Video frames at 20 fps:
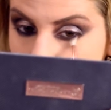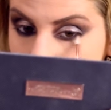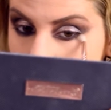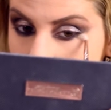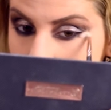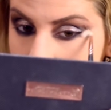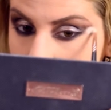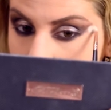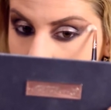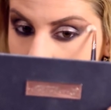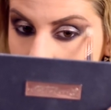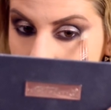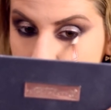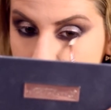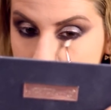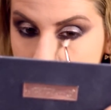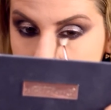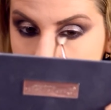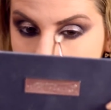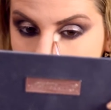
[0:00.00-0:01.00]
edges
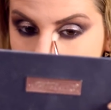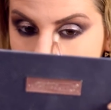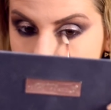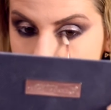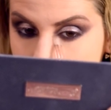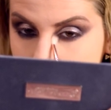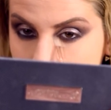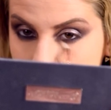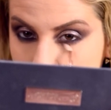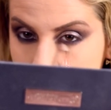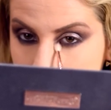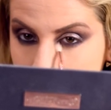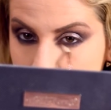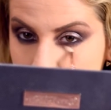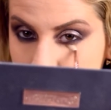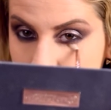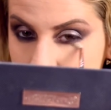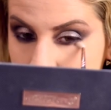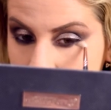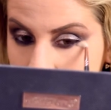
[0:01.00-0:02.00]
on my lower
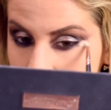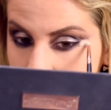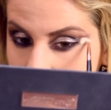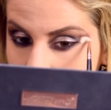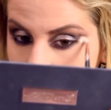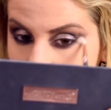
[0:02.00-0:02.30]
lash line.